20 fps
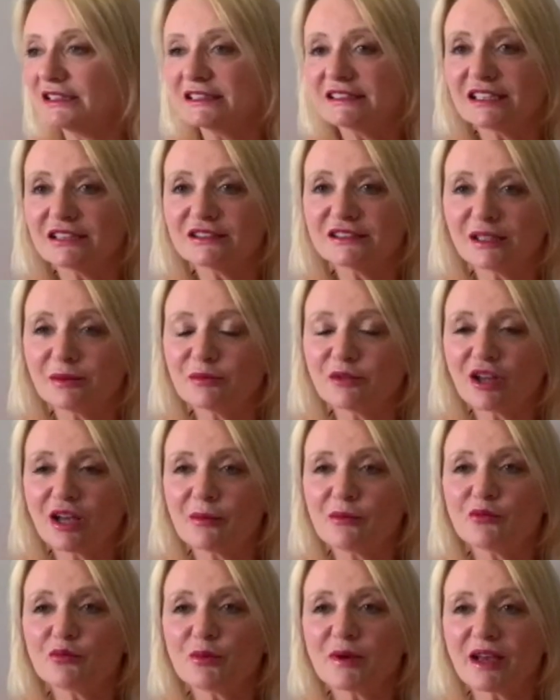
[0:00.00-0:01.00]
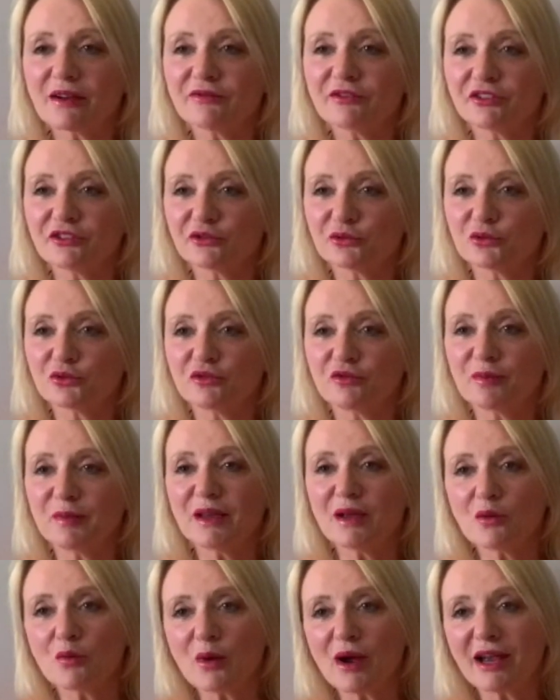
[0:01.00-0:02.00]
So sometimes we have to sort of
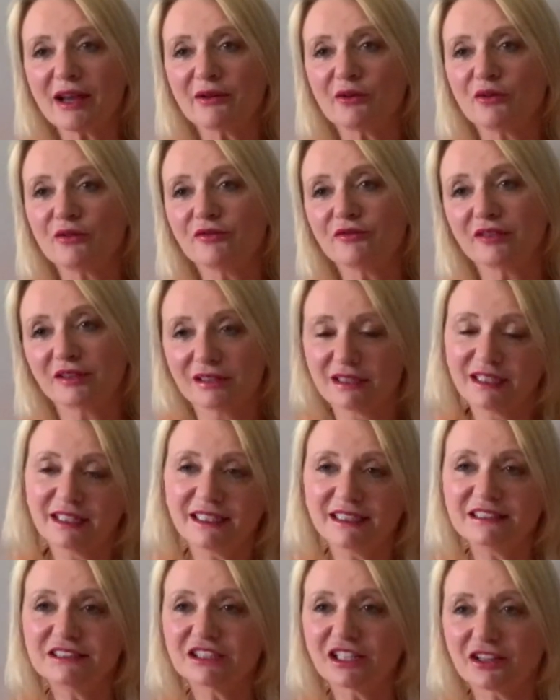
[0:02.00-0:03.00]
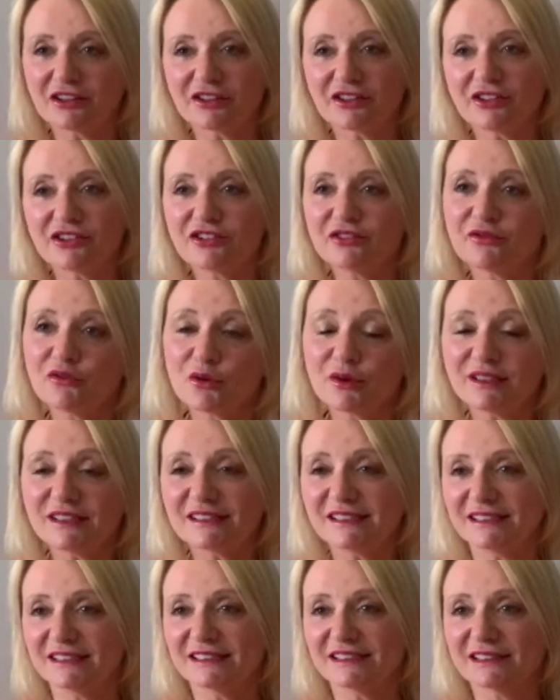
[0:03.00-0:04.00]
be aware of each other's
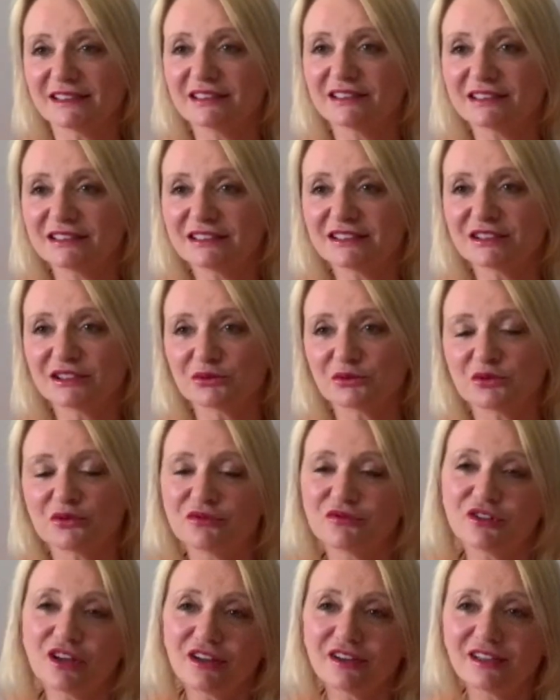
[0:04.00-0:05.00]
voices and sort of